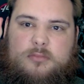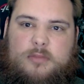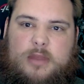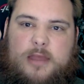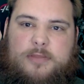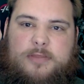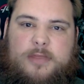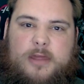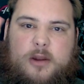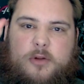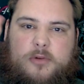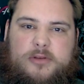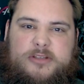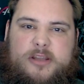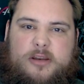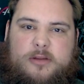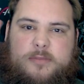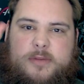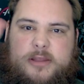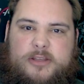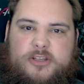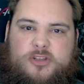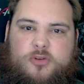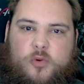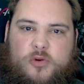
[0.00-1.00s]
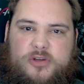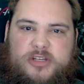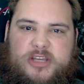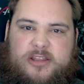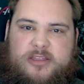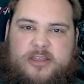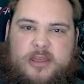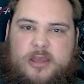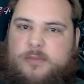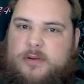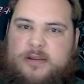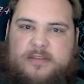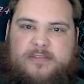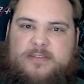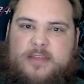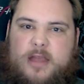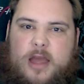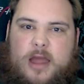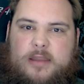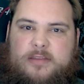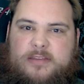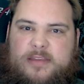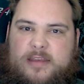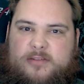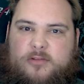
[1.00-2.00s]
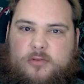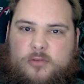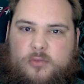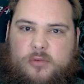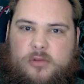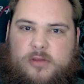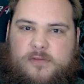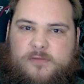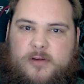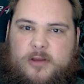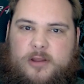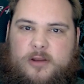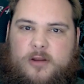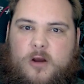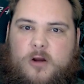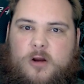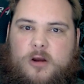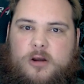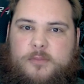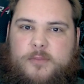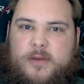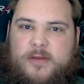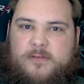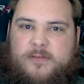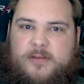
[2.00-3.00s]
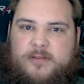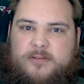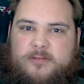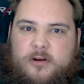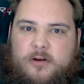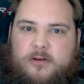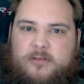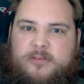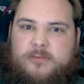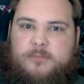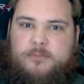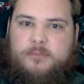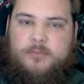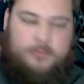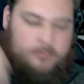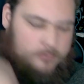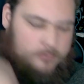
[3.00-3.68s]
I thought it was going to be a squishy thing, but it's not. It's actually really fucking hard, and my fist hurts.